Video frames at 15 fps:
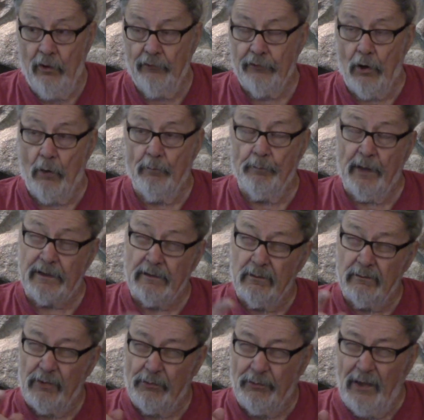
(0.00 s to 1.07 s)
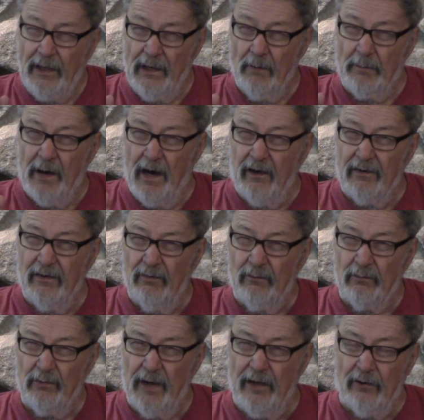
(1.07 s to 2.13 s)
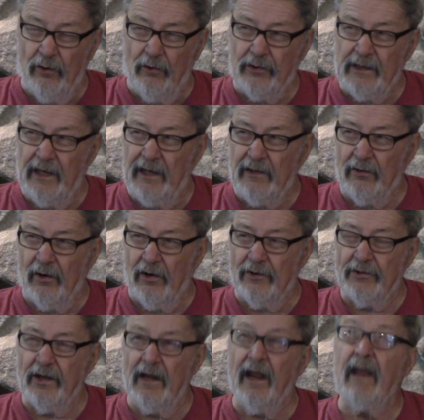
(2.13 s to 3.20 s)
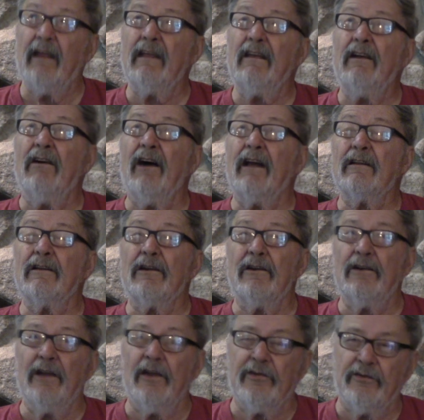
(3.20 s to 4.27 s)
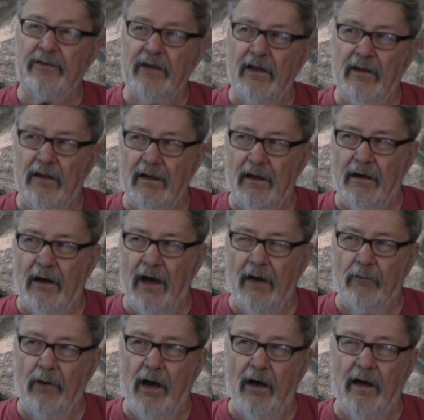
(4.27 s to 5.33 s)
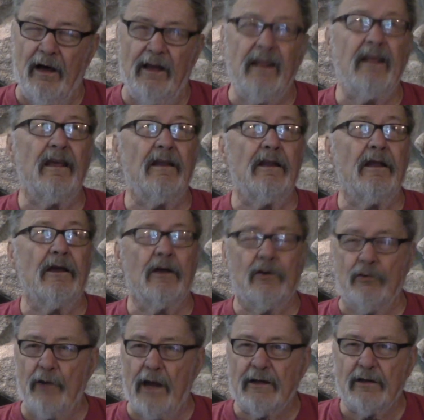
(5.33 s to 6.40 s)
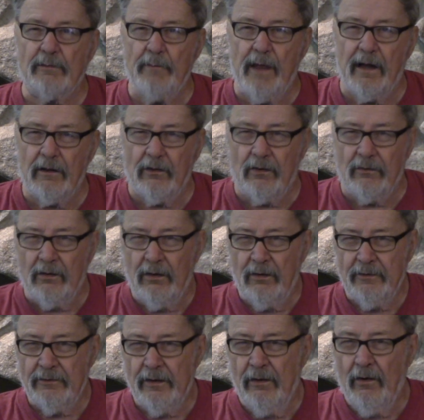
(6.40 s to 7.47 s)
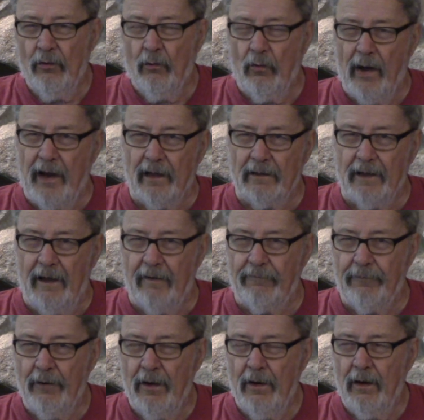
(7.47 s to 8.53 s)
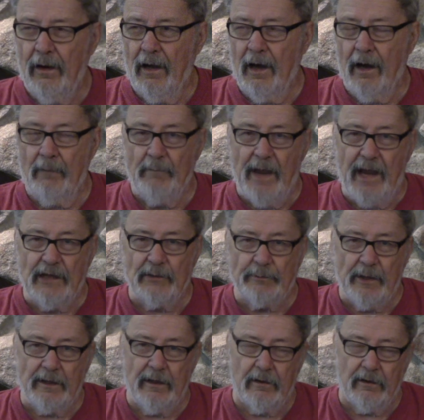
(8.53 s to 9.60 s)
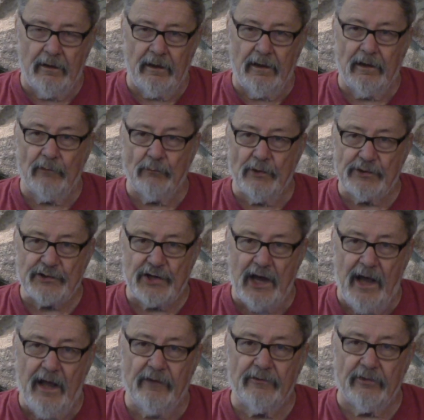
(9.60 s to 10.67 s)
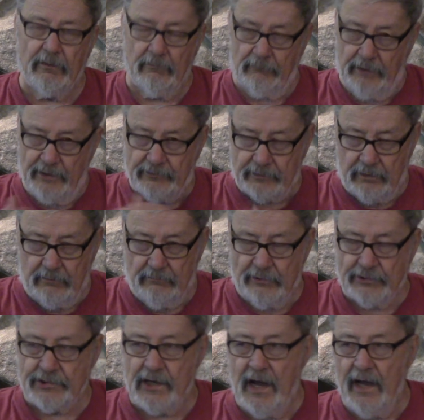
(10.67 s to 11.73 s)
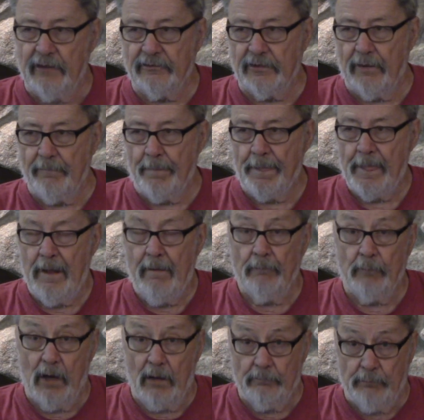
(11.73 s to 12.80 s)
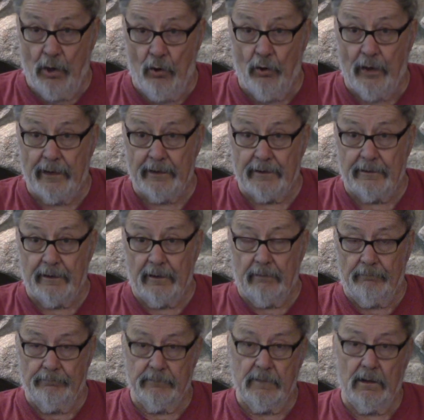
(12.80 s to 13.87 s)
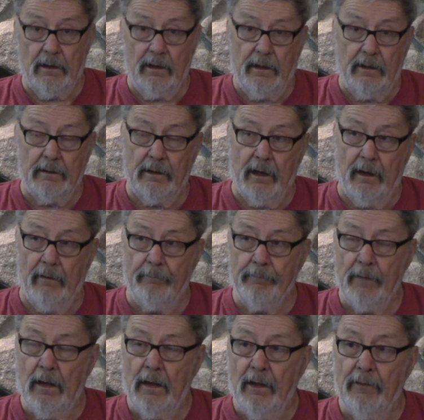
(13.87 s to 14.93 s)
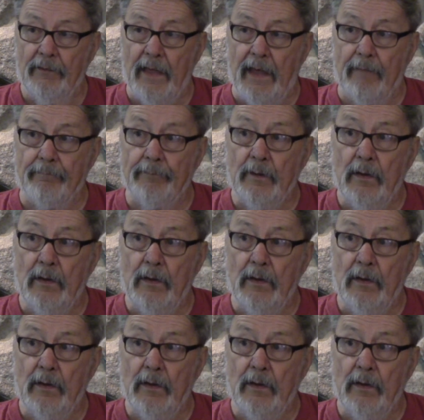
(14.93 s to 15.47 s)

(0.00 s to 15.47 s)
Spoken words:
but the thing about red oak acorns, and I learned this while hunting in the Crux Meadow Wildlife Management Area in Wisconsin, western Wisconsin, bull hunting there, and that